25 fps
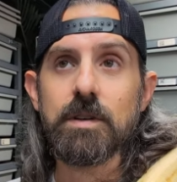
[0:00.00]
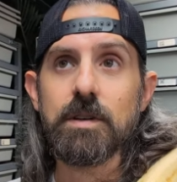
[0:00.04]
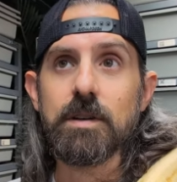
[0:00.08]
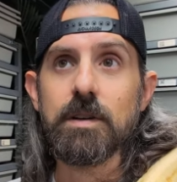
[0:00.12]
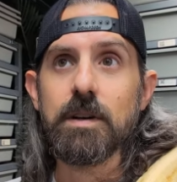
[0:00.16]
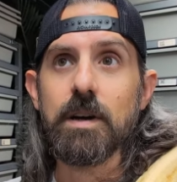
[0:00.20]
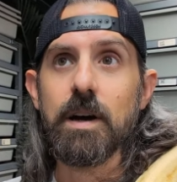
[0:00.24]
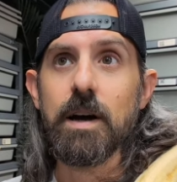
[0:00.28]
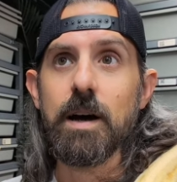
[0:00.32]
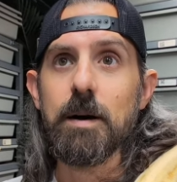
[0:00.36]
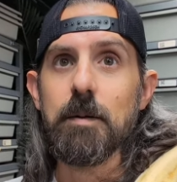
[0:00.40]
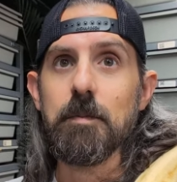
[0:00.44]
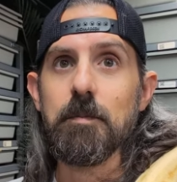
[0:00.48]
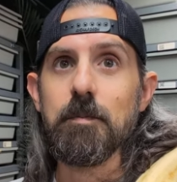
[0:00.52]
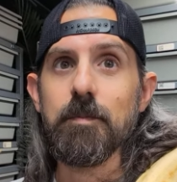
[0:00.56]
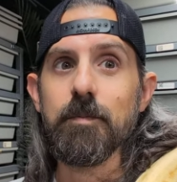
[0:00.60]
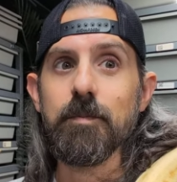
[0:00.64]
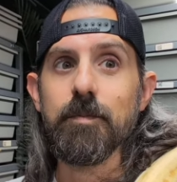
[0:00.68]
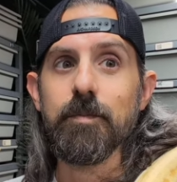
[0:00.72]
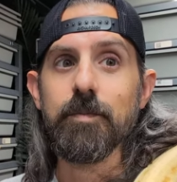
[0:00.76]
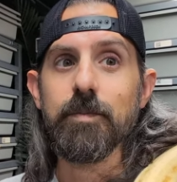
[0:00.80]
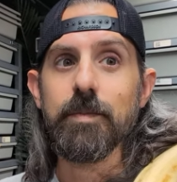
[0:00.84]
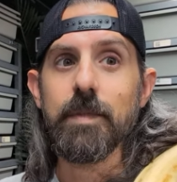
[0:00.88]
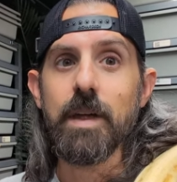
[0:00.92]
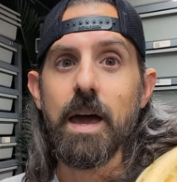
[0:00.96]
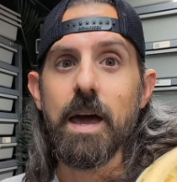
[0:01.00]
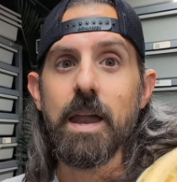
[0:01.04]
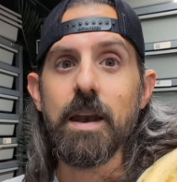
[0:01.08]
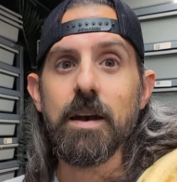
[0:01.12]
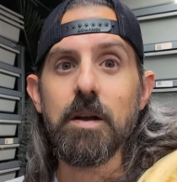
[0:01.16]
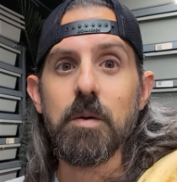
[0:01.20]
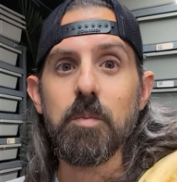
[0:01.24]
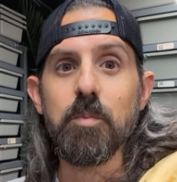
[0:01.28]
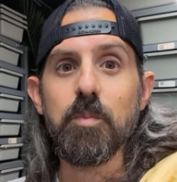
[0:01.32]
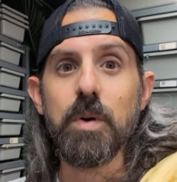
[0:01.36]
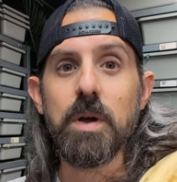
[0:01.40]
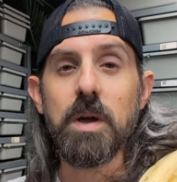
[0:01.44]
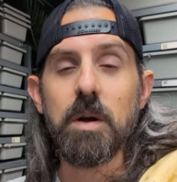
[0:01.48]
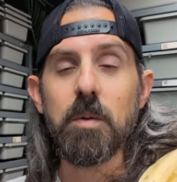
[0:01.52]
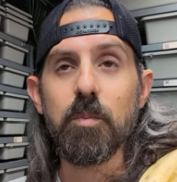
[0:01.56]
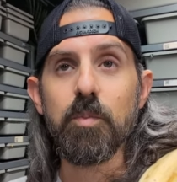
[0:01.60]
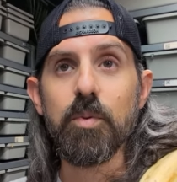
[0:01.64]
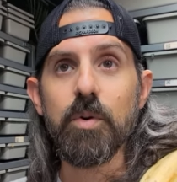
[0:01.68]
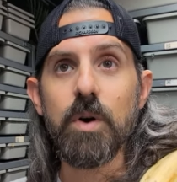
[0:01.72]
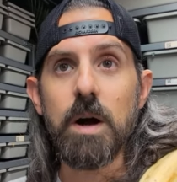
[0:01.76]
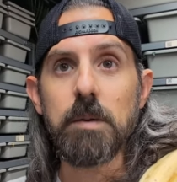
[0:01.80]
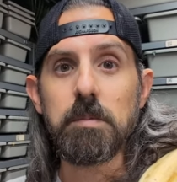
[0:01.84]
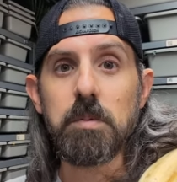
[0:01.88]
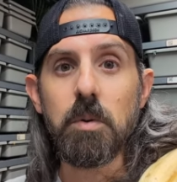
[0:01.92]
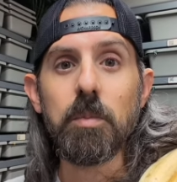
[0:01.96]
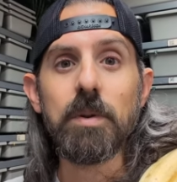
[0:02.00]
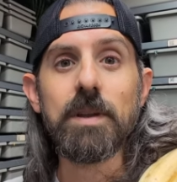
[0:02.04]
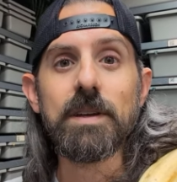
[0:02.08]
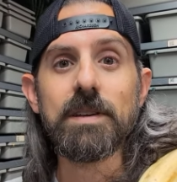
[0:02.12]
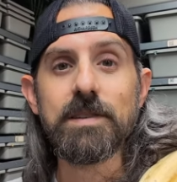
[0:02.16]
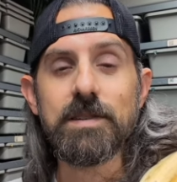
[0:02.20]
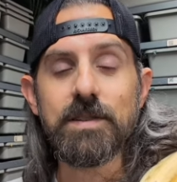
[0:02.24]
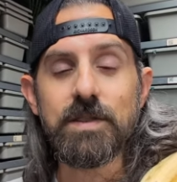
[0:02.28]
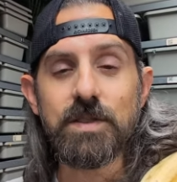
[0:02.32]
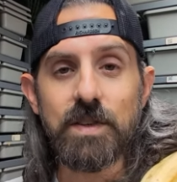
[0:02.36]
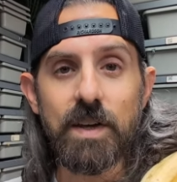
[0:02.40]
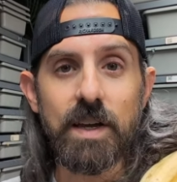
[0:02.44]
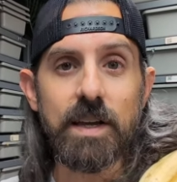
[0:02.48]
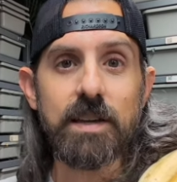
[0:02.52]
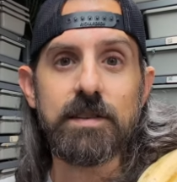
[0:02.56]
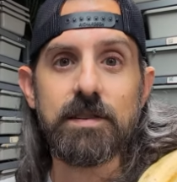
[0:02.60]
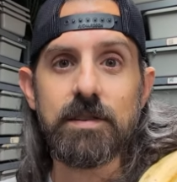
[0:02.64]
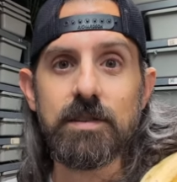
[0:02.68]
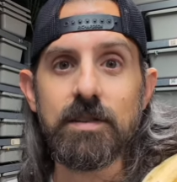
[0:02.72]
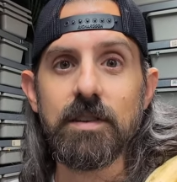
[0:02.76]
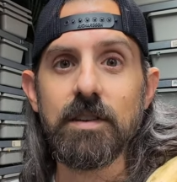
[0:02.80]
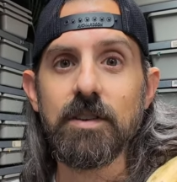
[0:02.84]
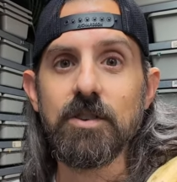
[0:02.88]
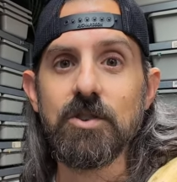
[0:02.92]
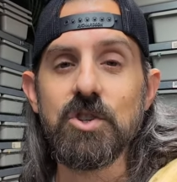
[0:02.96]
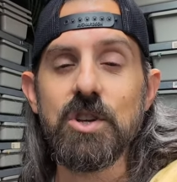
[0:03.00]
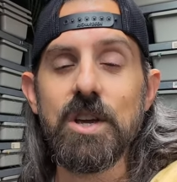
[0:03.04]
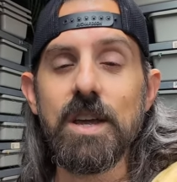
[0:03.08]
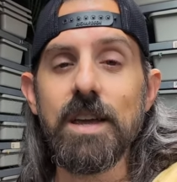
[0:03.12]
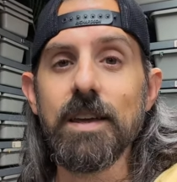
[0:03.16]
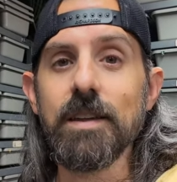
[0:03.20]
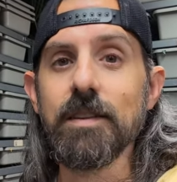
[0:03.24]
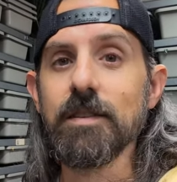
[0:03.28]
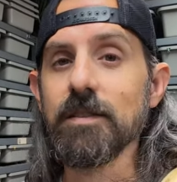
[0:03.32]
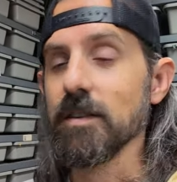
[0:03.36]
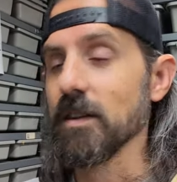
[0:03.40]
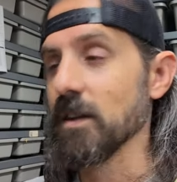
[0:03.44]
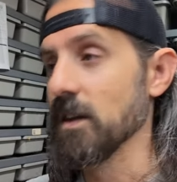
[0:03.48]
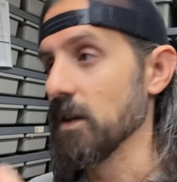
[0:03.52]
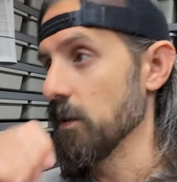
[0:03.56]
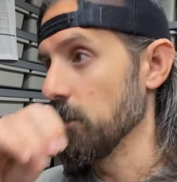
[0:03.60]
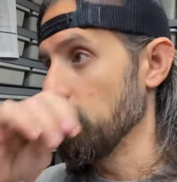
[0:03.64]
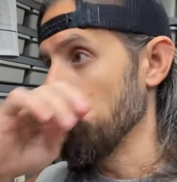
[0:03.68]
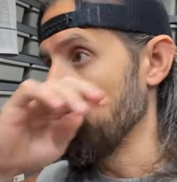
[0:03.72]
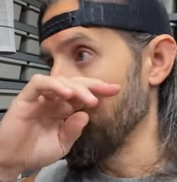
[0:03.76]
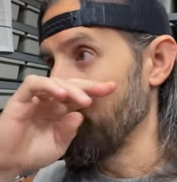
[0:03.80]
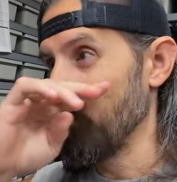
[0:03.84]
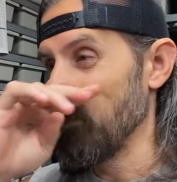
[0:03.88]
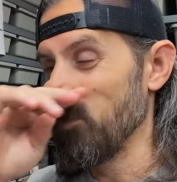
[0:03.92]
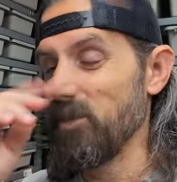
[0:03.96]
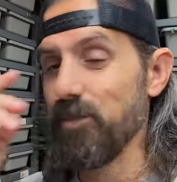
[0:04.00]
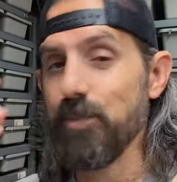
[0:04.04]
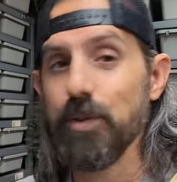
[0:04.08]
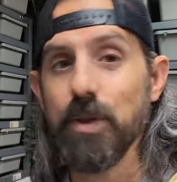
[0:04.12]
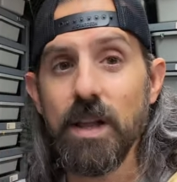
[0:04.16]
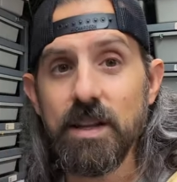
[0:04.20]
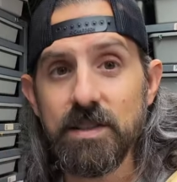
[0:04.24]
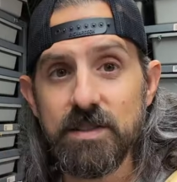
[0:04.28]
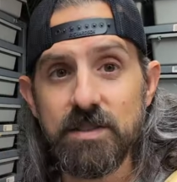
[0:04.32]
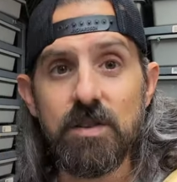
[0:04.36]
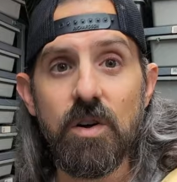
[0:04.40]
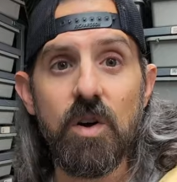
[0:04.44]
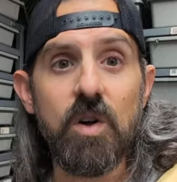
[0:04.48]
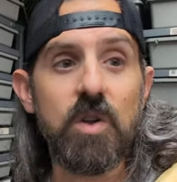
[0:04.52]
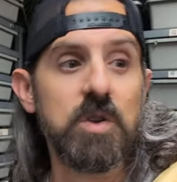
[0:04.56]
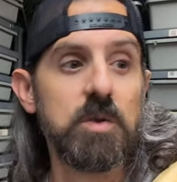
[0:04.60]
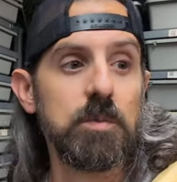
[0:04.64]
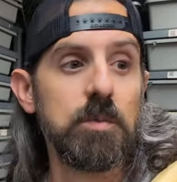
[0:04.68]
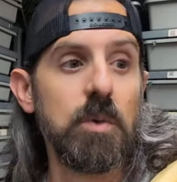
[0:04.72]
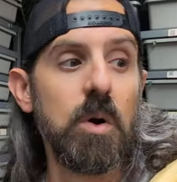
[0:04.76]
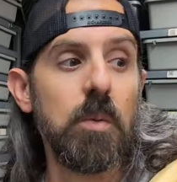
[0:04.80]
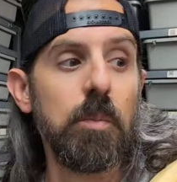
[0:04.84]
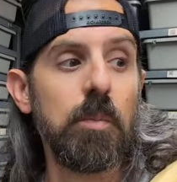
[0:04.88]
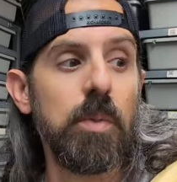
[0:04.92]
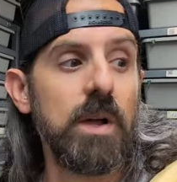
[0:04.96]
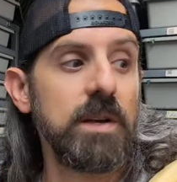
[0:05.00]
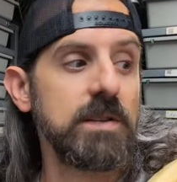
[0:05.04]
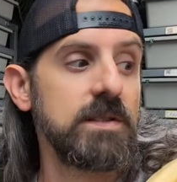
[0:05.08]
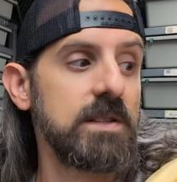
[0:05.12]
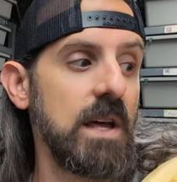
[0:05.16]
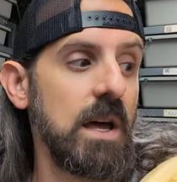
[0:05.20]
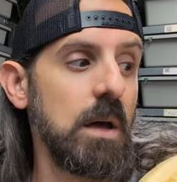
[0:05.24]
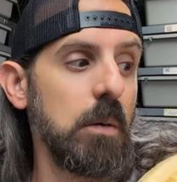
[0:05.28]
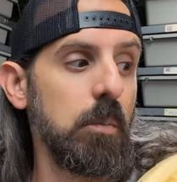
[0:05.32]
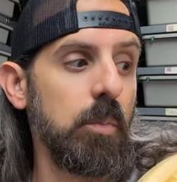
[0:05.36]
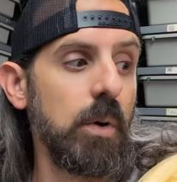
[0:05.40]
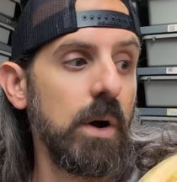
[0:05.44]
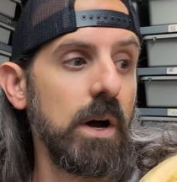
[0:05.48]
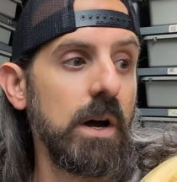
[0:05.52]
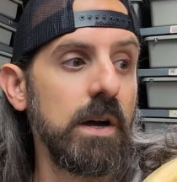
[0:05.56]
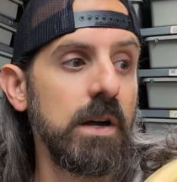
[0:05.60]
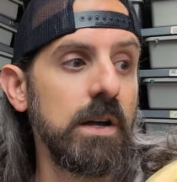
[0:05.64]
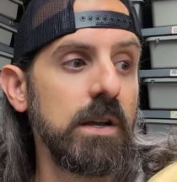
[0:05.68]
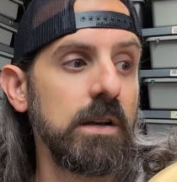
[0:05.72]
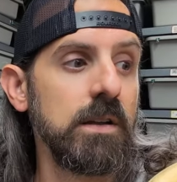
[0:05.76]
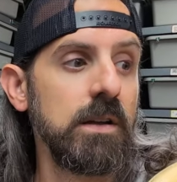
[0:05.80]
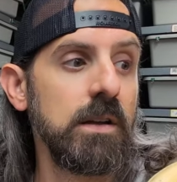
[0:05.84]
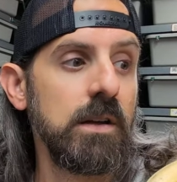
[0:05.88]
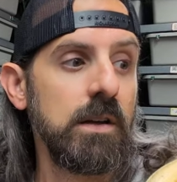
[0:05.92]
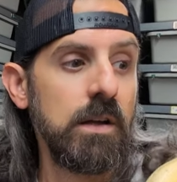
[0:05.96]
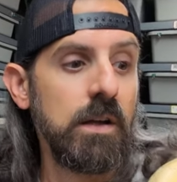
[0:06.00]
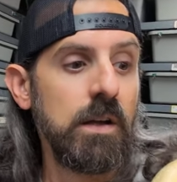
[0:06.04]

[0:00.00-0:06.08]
ended up being probably 6 genes in him, plus the Ultramel, plus the het pied,